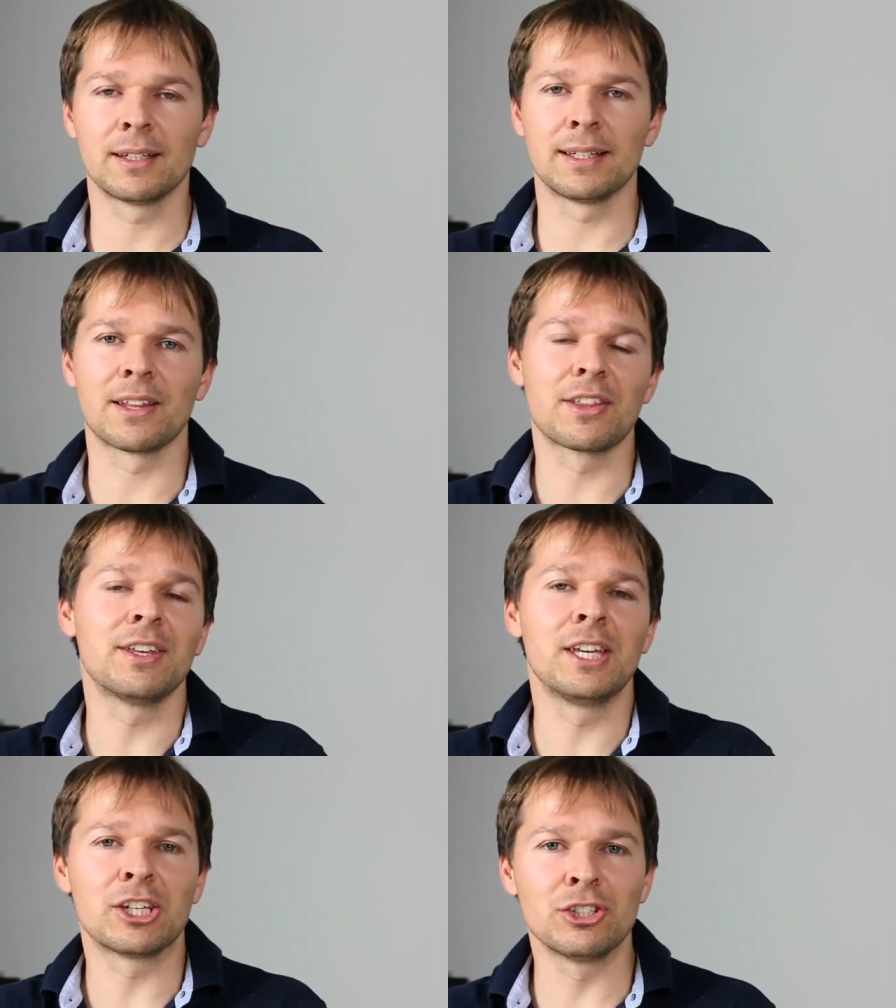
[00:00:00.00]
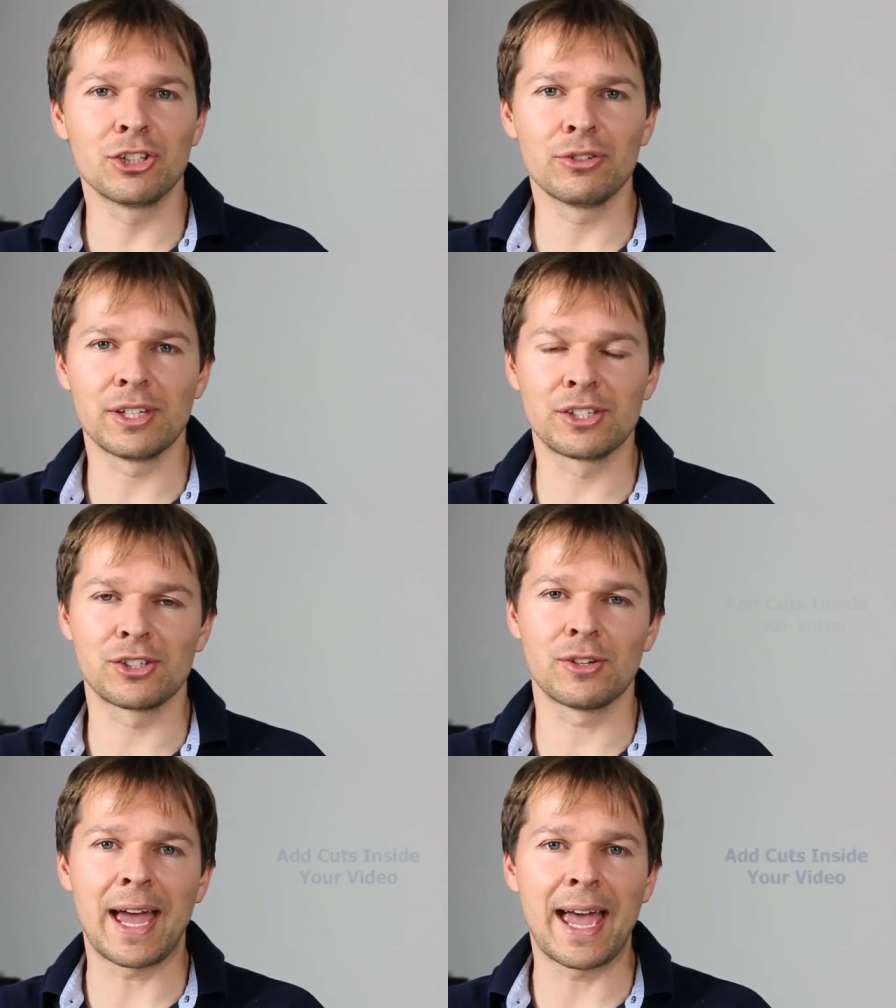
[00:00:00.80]
Another thing you can do is
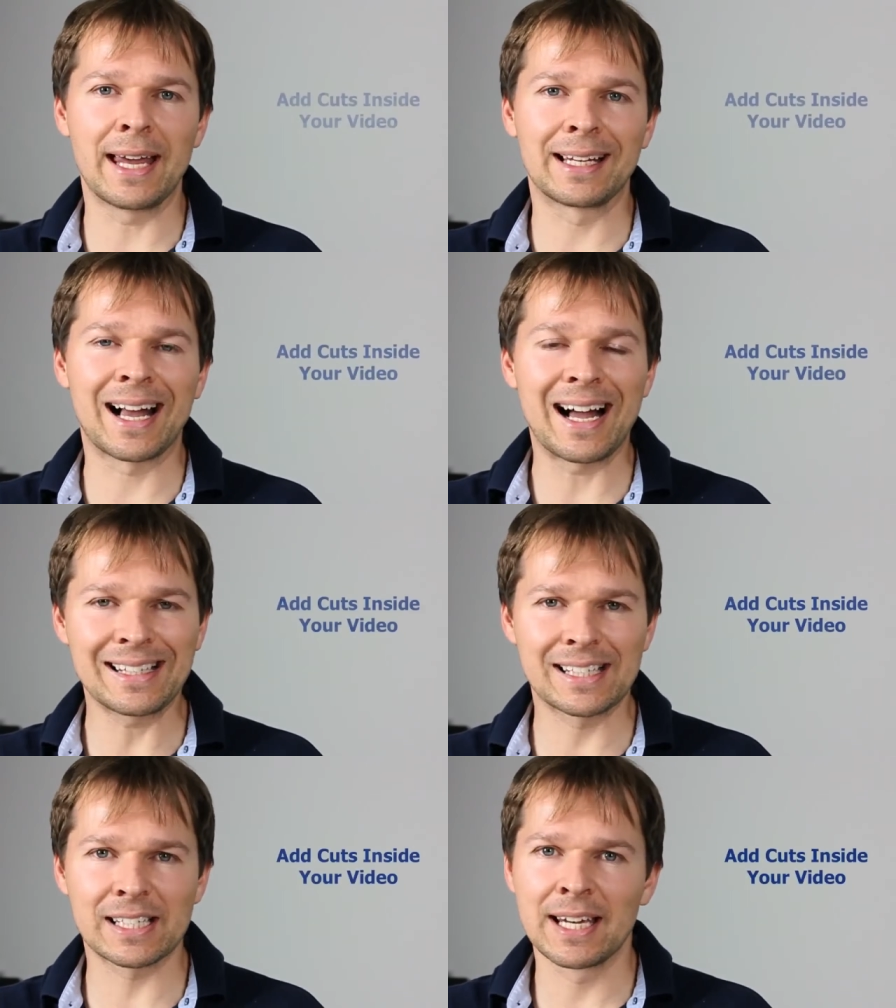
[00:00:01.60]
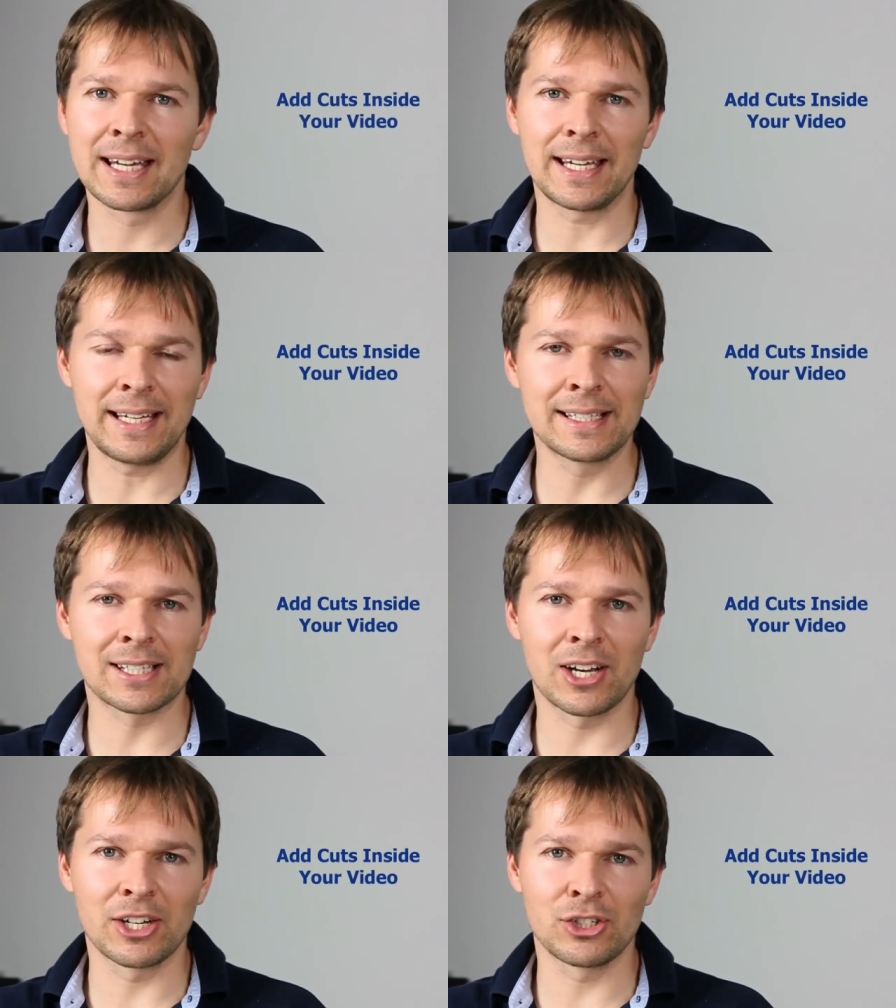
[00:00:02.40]
to add cuts
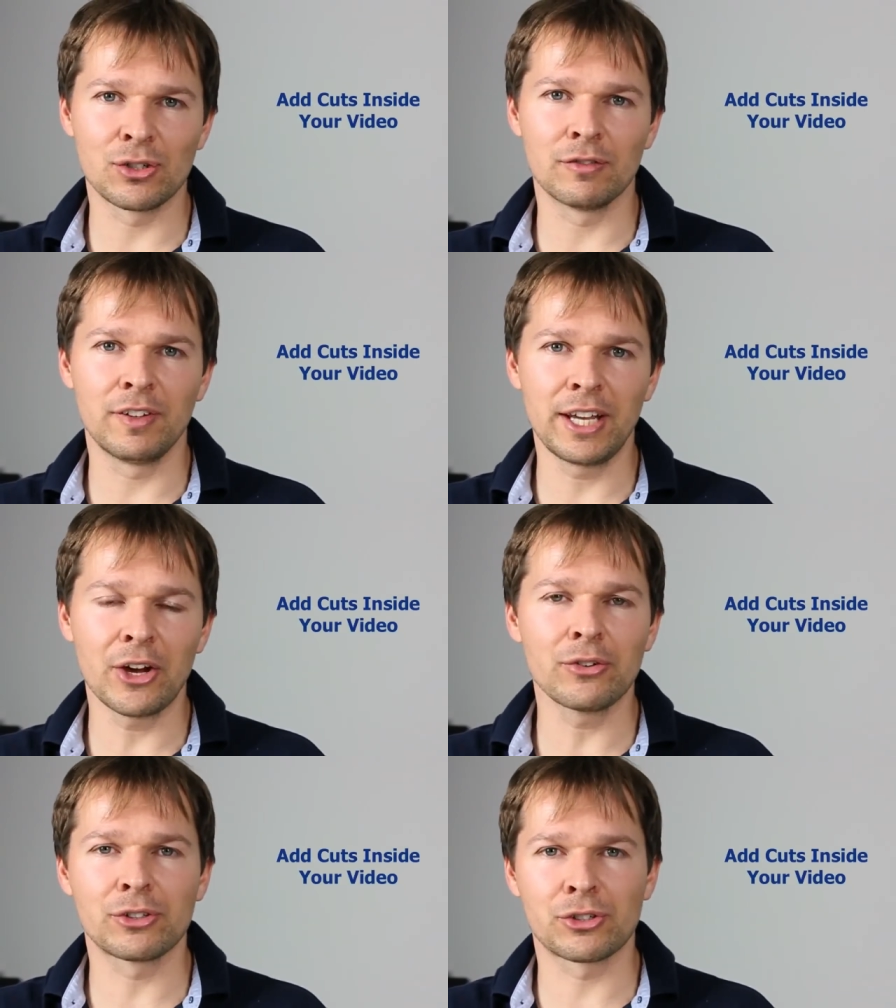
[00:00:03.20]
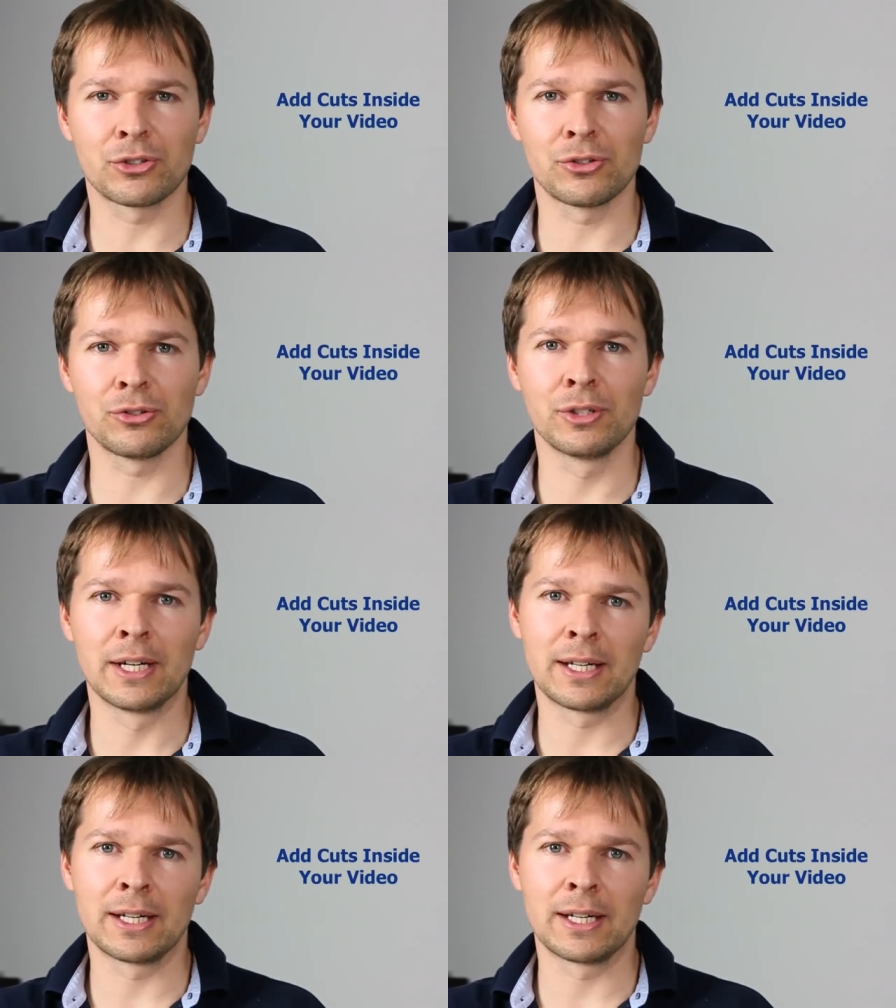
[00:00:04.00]
inside your video to